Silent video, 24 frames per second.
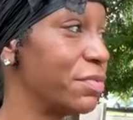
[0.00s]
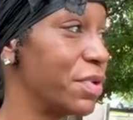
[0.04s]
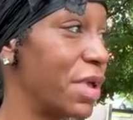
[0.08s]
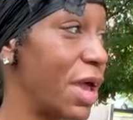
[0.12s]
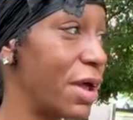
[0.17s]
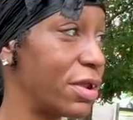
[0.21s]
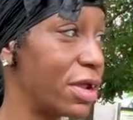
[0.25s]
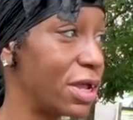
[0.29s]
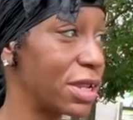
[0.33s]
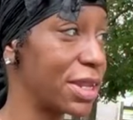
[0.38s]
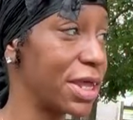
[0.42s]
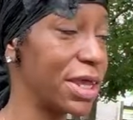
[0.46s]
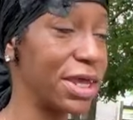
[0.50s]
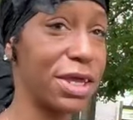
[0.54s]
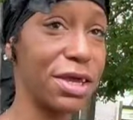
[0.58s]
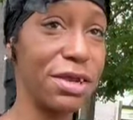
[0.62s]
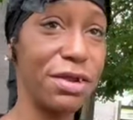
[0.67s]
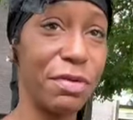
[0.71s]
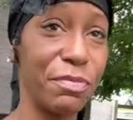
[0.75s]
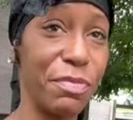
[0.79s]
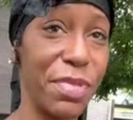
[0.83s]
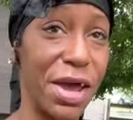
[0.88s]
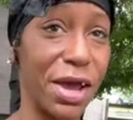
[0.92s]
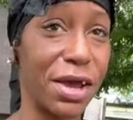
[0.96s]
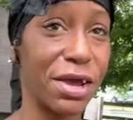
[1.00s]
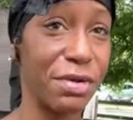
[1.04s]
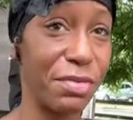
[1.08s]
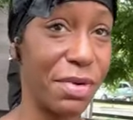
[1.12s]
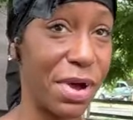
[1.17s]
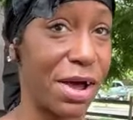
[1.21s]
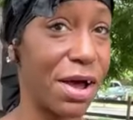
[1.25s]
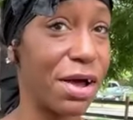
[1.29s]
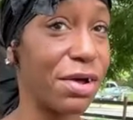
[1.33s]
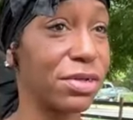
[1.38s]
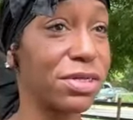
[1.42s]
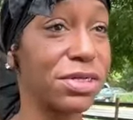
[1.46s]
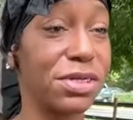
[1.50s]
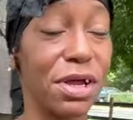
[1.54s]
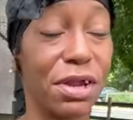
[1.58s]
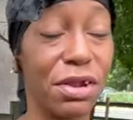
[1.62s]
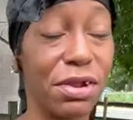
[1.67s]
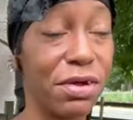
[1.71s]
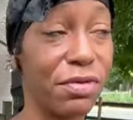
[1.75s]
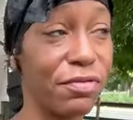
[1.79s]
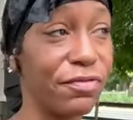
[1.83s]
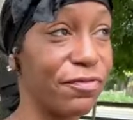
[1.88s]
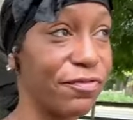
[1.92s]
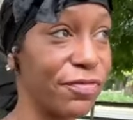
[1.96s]
we had a lake in the back of my house. I
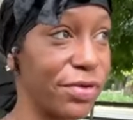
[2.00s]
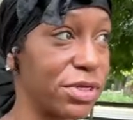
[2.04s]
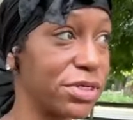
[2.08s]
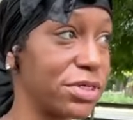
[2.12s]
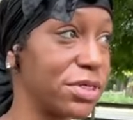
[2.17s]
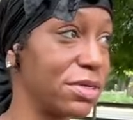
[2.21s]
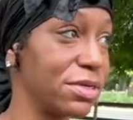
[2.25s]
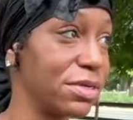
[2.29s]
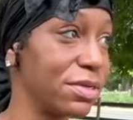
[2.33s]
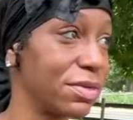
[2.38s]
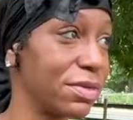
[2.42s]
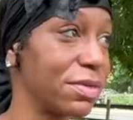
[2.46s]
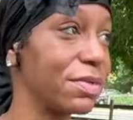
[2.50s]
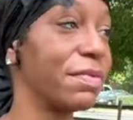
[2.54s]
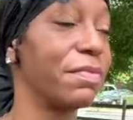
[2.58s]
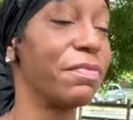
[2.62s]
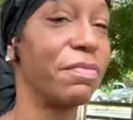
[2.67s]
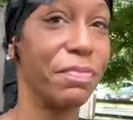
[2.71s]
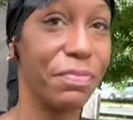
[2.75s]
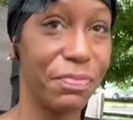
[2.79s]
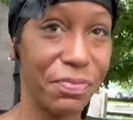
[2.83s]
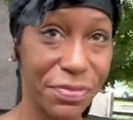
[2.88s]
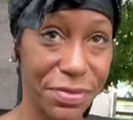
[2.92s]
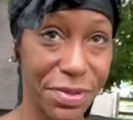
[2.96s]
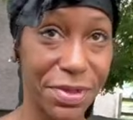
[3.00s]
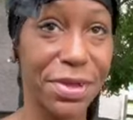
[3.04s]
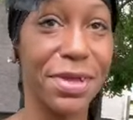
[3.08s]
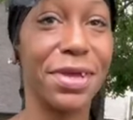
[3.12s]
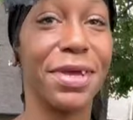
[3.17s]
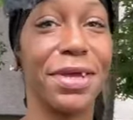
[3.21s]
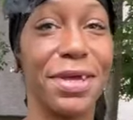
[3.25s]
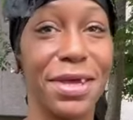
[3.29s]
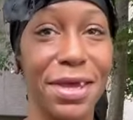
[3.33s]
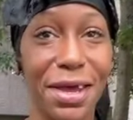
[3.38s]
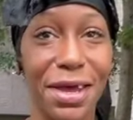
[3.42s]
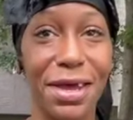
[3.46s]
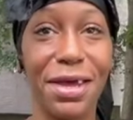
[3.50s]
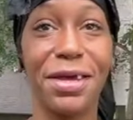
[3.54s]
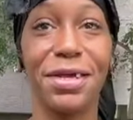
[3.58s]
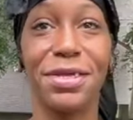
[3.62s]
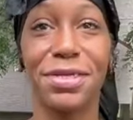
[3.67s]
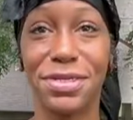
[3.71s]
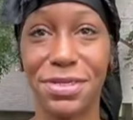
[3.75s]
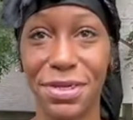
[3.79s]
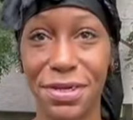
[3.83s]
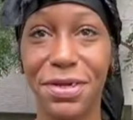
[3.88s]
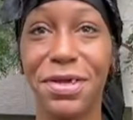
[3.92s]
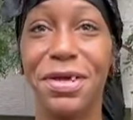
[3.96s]
love fishing. Oh, that's a lake. I would have been
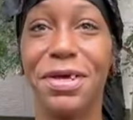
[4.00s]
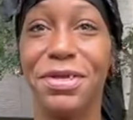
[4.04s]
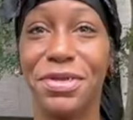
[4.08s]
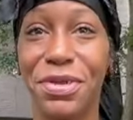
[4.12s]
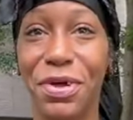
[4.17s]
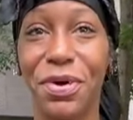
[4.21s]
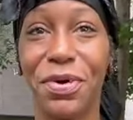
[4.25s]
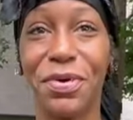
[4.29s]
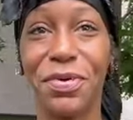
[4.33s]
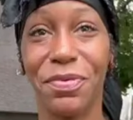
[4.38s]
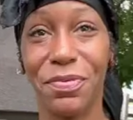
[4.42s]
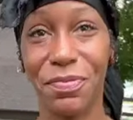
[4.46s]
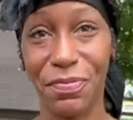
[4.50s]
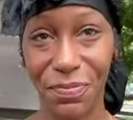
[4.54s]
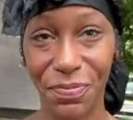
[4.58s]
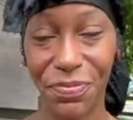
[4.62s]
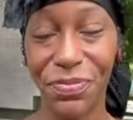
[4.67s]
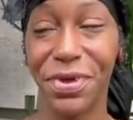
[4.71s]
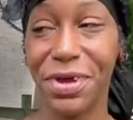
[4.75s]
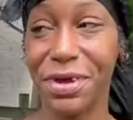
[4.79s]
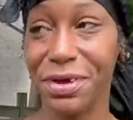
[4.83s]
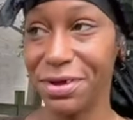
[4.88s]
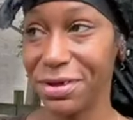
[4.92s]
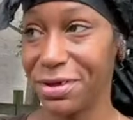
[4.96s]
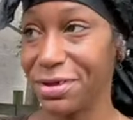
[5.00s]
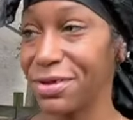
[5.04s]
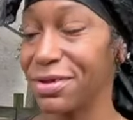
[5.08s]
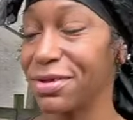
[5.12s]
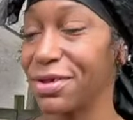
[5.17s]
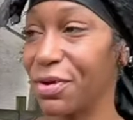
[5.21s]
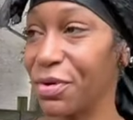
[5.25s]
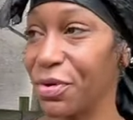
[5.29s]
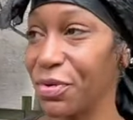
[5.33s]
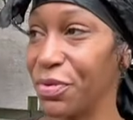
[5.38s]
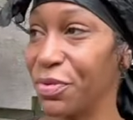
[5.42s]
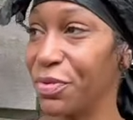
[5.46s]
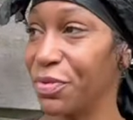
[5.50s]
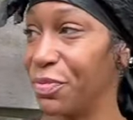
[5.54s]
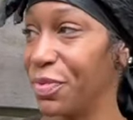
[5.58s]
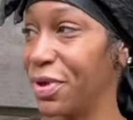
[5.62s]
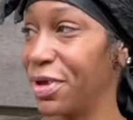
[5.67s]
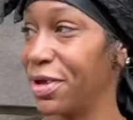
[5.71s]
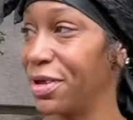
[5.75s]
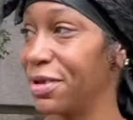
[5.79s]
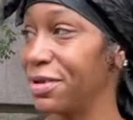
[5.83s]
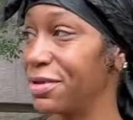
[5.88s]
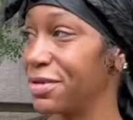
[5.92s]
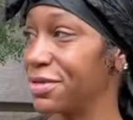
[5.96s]
jealous. Yeah, the old, the old
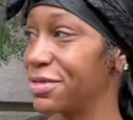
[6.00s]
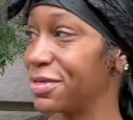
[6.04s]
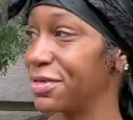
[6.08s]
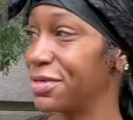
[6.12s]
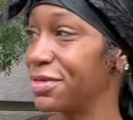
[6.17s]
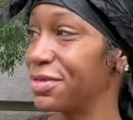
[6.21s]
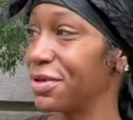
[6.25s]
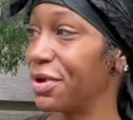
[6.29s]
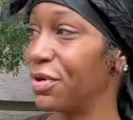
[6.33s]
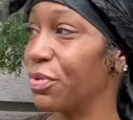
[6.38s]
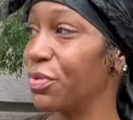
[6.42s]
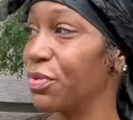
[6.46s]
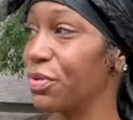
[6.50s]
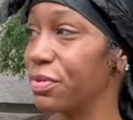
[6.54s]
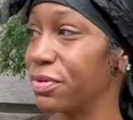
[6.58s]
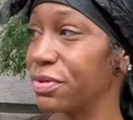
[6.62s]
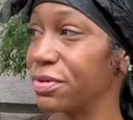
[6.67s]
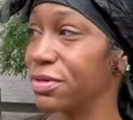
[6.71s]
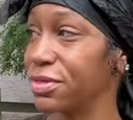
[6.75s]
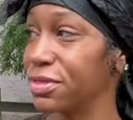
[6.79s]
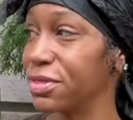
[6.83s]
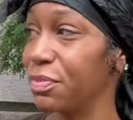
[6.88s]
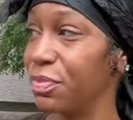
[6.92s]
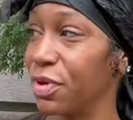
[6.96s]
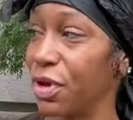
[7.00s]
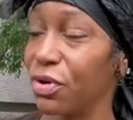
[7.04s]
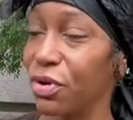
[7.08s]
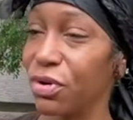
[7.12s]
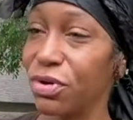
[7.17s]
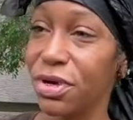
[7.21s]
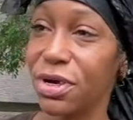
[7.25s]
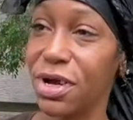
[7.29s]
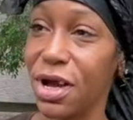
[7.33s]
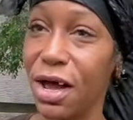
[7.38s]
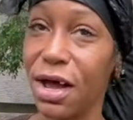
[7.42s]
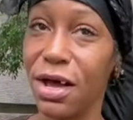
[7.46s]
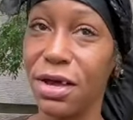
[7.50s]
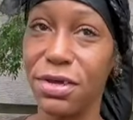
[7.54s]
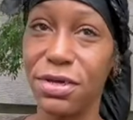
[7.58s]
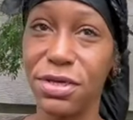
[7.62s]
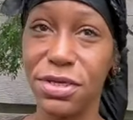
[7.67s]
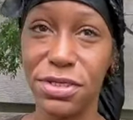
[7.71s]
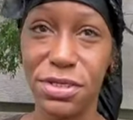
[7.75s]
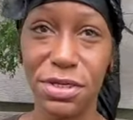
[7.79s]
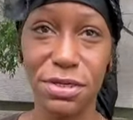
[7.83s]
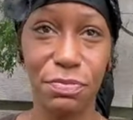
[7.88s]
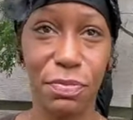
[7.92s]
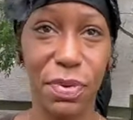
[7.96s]
man. Used to be an older guy. He
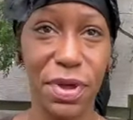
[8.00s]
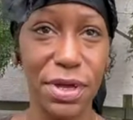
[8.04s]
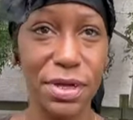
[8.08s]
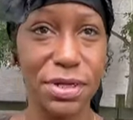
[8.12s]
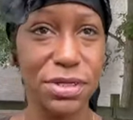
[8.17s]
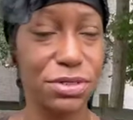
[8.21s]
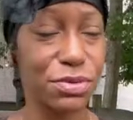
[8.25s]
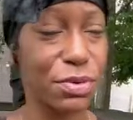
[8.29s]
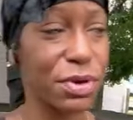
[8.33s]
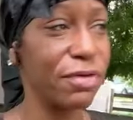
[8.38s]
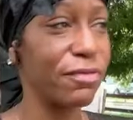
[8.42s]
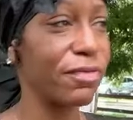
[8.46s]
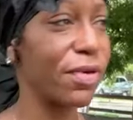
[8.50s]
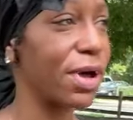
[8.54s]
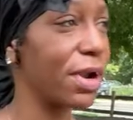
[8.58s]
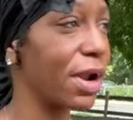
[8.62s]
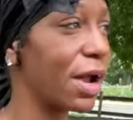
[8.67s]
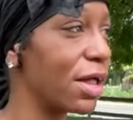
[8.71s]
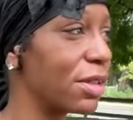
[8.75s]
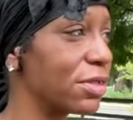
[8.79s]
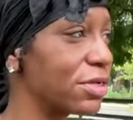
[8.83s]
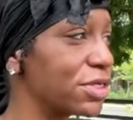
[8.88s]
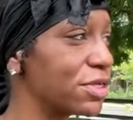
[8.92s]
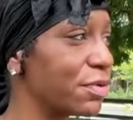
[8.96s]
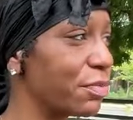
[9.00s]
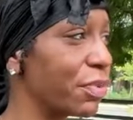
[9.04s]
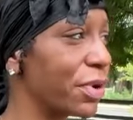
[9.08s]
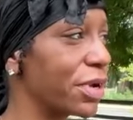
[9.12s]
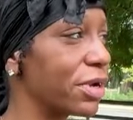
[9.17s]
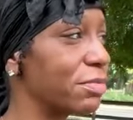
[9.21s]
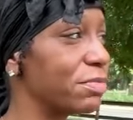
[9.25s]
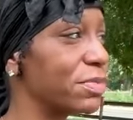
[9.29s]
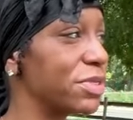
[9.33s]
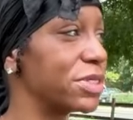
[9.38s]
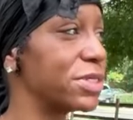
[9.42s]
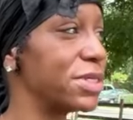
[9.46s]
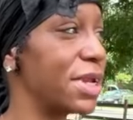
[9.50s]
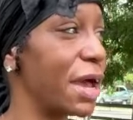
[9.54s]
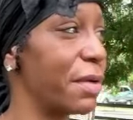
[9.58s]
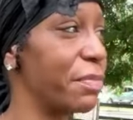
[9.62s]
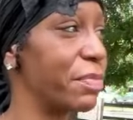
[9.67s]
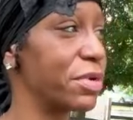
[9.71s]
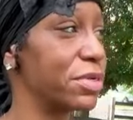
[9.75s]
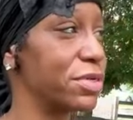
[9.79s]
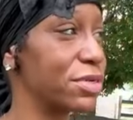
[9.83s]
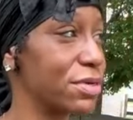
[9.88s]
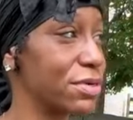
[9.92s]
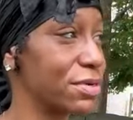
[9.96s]
used to pay us $25 to bring him
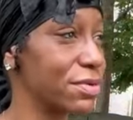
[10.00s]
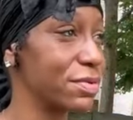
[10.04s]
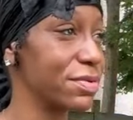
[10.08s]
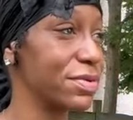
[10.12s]
snapper turtles.